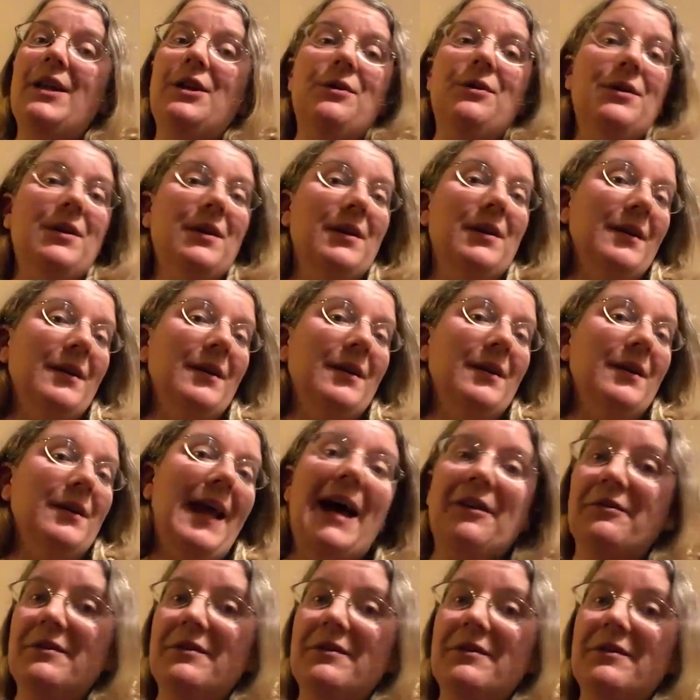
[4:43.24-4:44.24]
I knew
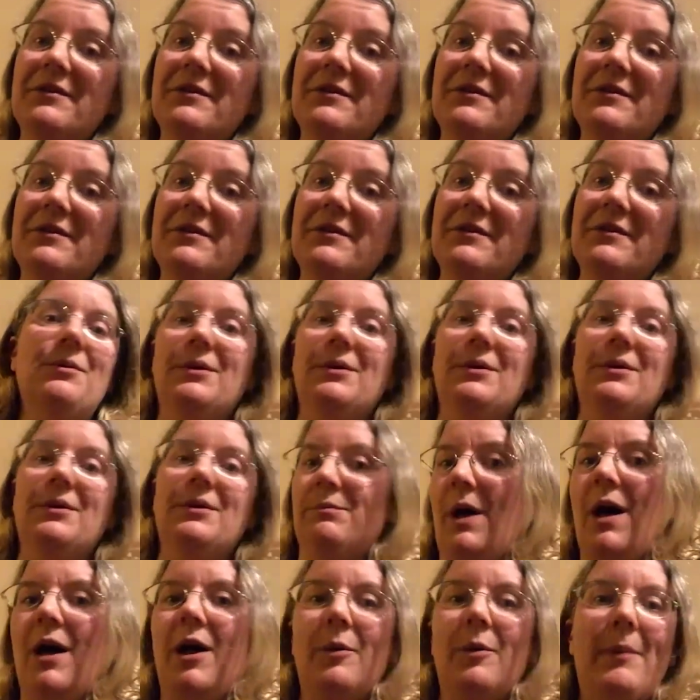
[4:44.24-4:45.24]
that Catherine
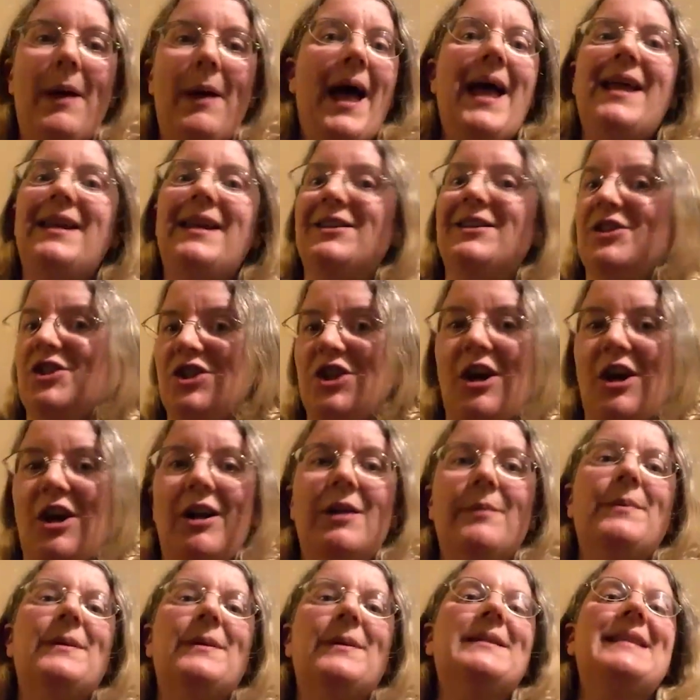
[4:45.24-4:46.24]
Donahue and Pearl Payne and
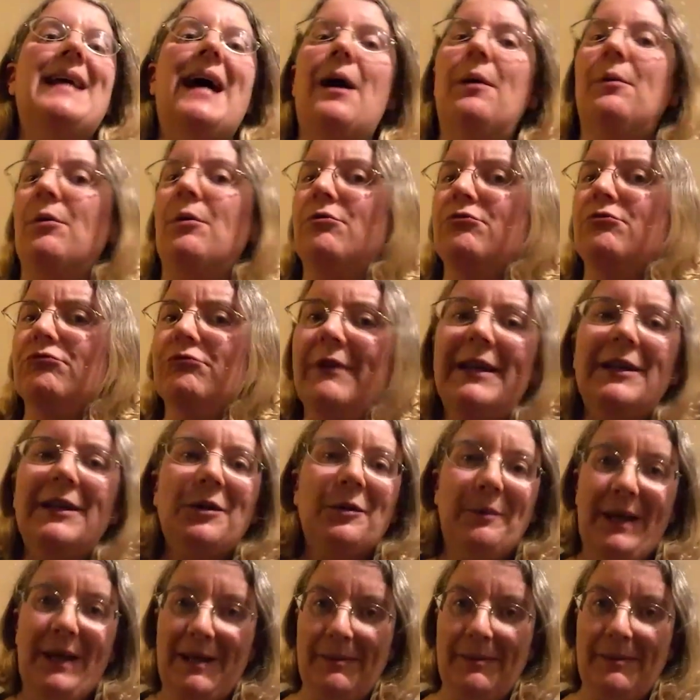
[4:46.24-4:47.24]
Charlotte Purcell were
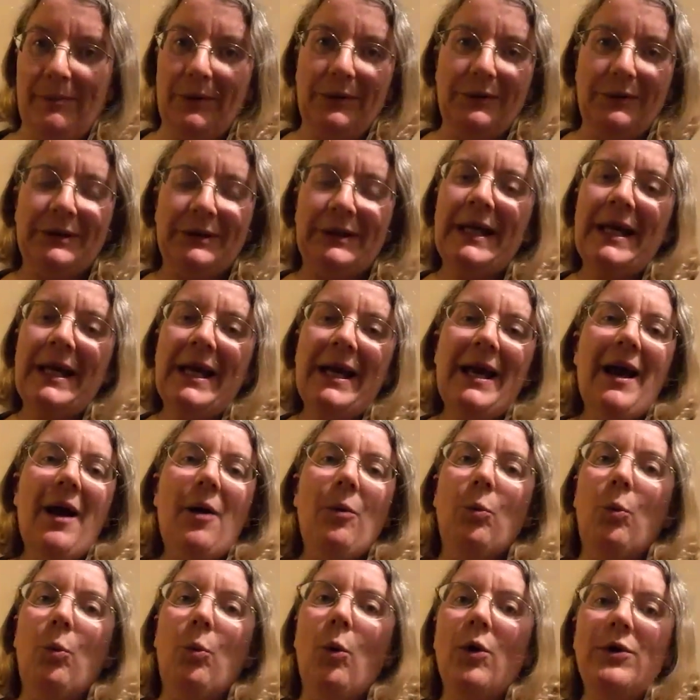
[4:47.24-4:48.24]
real people,
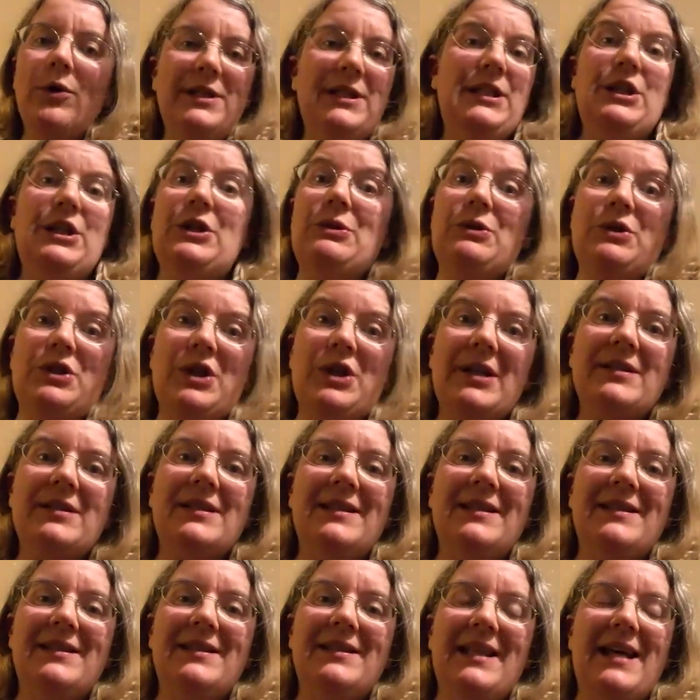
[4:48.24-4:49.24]
wanted to do
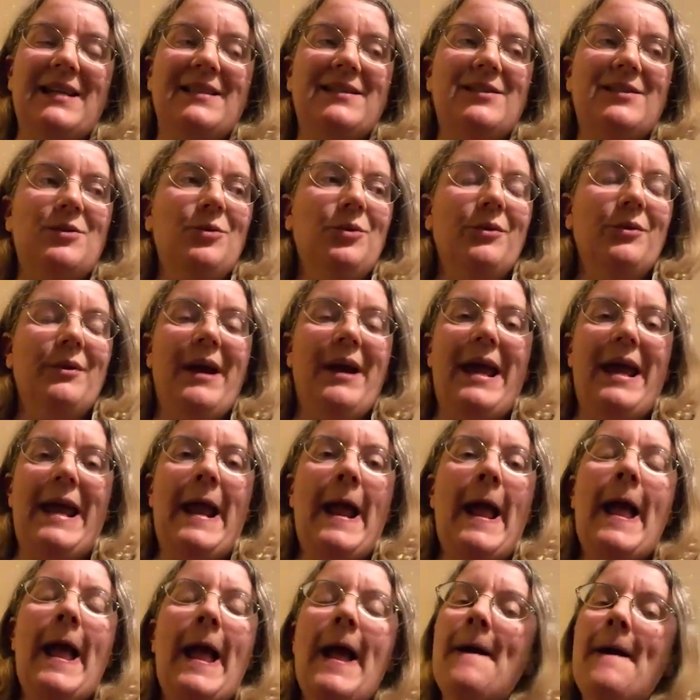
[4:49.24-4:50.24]
justice to their
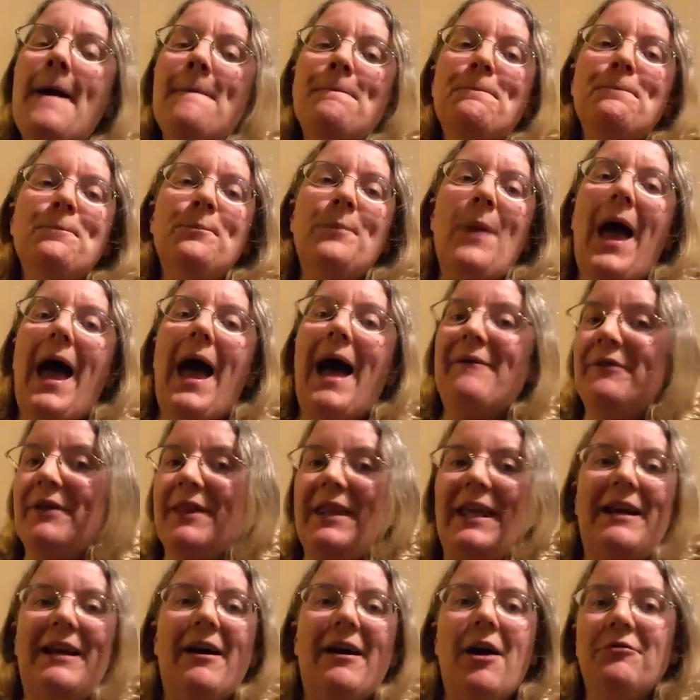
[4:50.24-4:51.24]
story. But
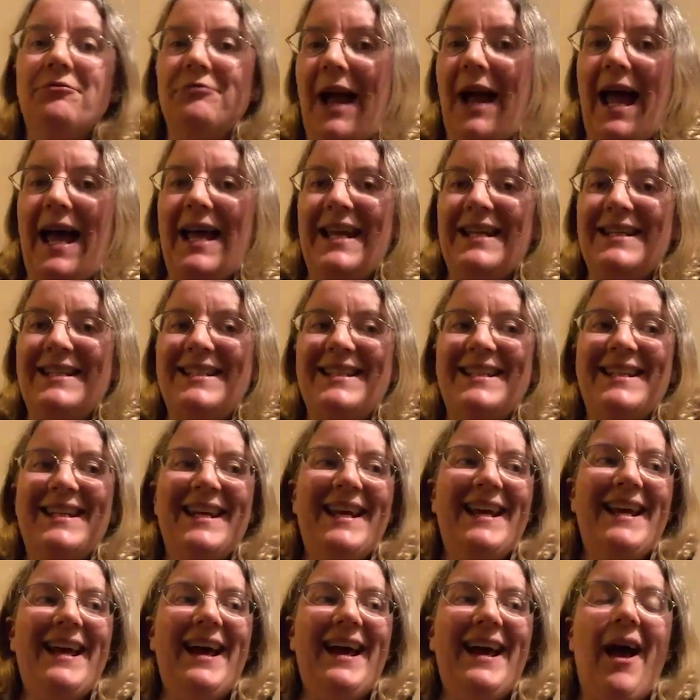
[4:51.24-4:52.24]
everything I read,
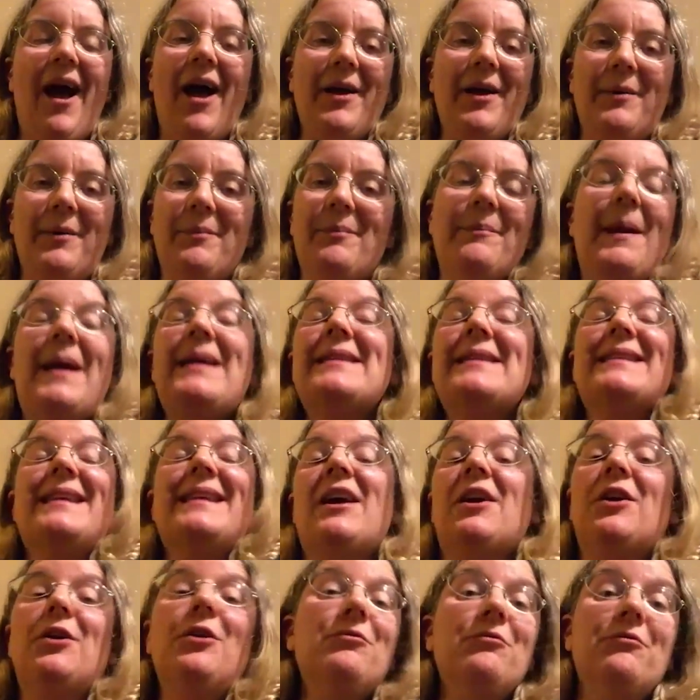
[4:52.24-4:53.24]
I
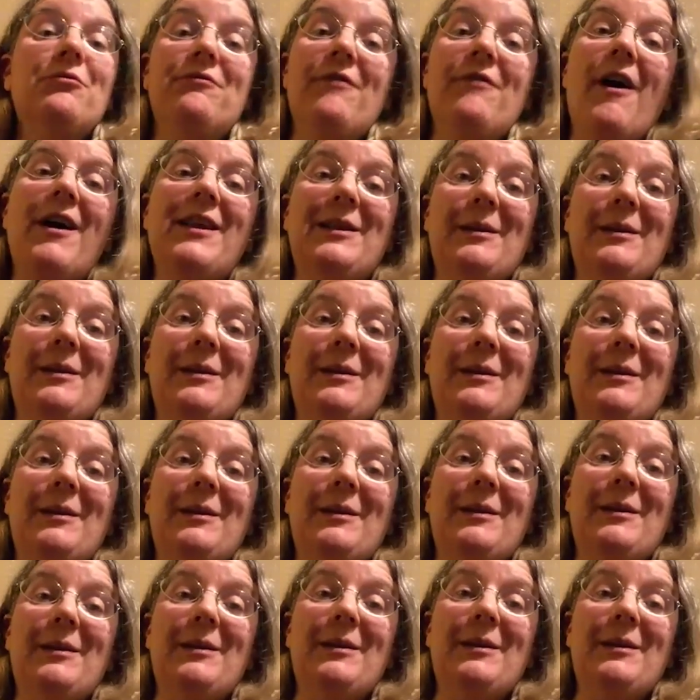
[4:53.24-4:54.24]
couldn't find the
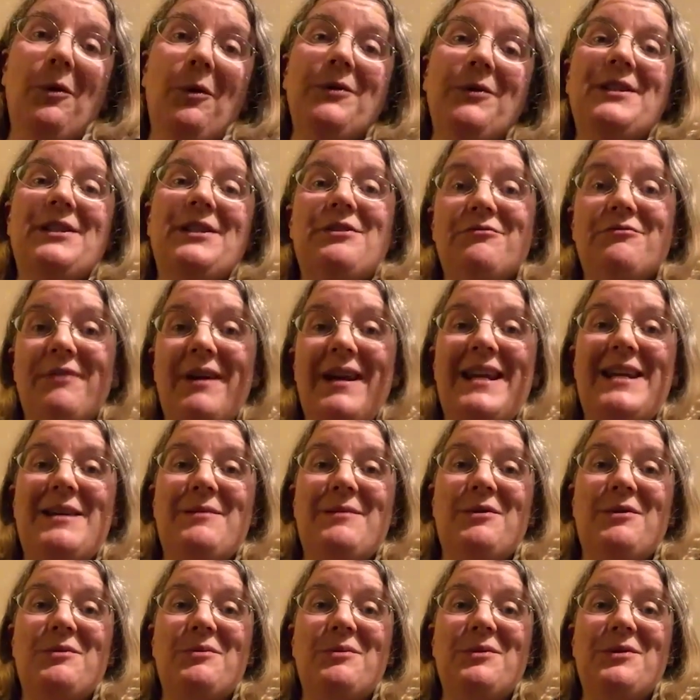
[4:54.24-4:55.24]
book that I wanted to
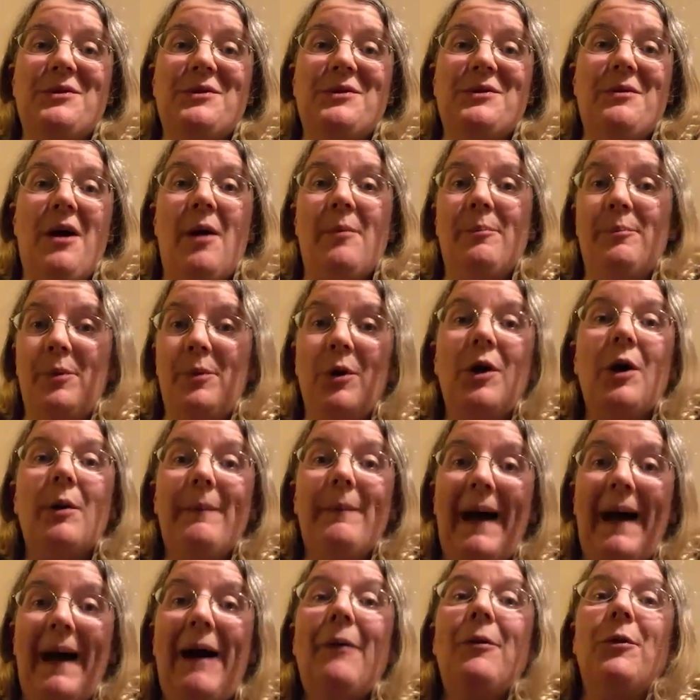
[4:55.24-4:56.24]
read, which was a
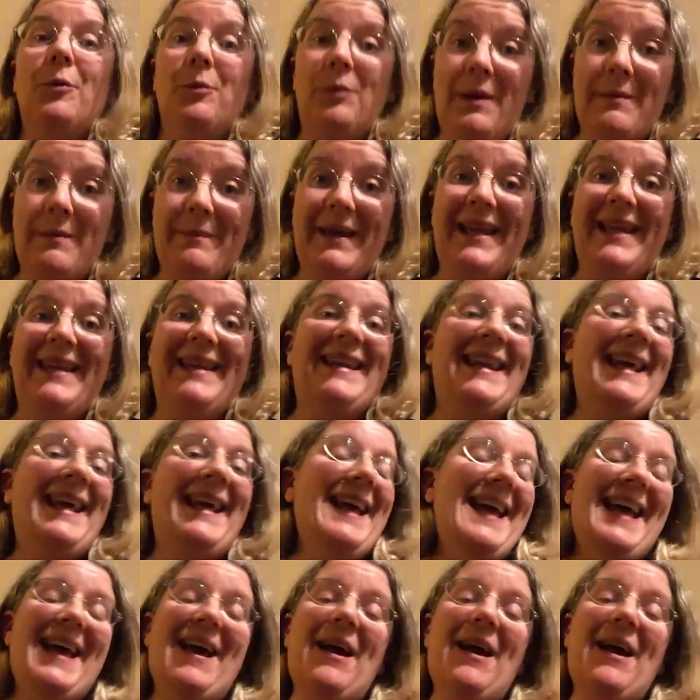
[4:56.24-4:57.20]
book about the women,